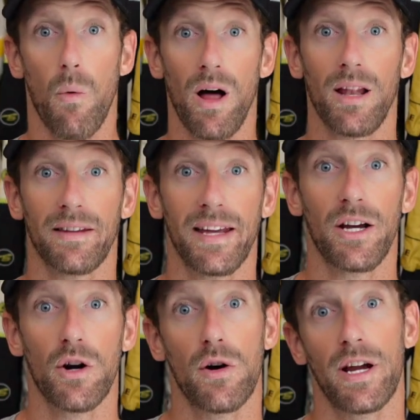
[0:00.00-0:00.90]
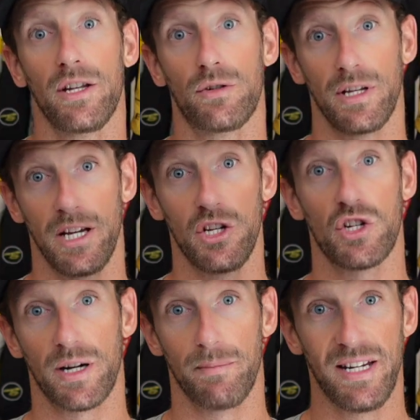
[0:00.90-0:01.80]
Well, they go into the
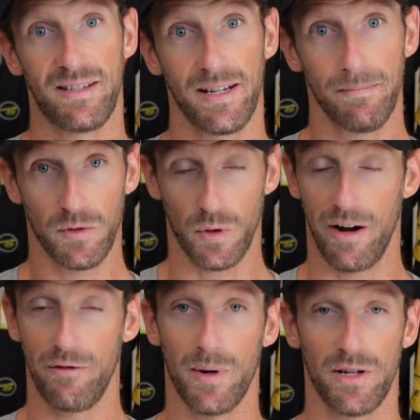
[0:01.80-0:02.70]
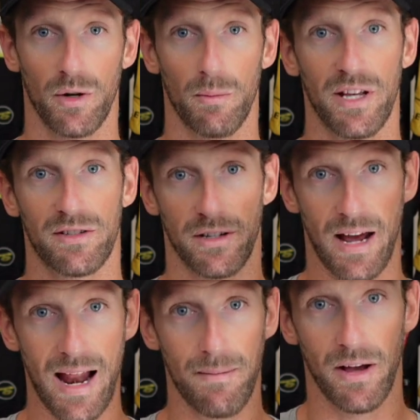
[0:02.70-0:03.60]
engineering meeting. So everyone normally has got
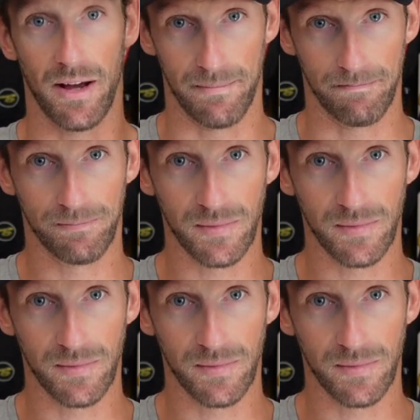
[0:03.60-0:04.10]
a